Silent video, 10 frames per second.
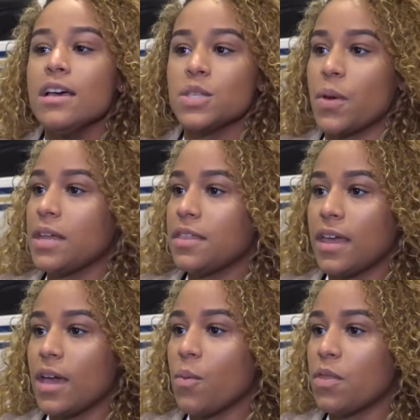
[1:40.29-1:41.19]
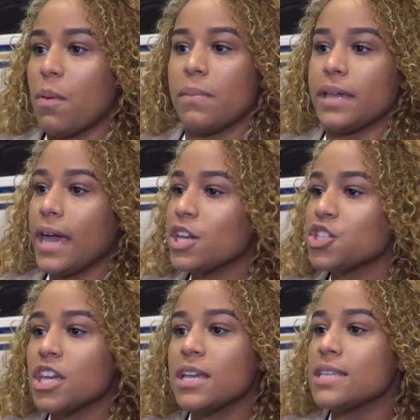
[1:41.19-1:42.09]
So anything with
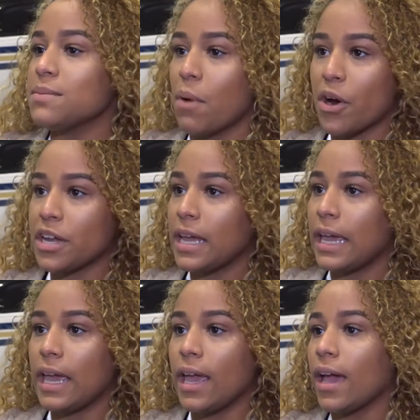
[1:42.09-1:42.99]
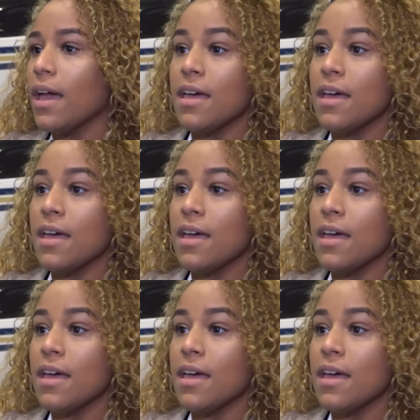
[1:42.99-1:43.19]
publications, marketing,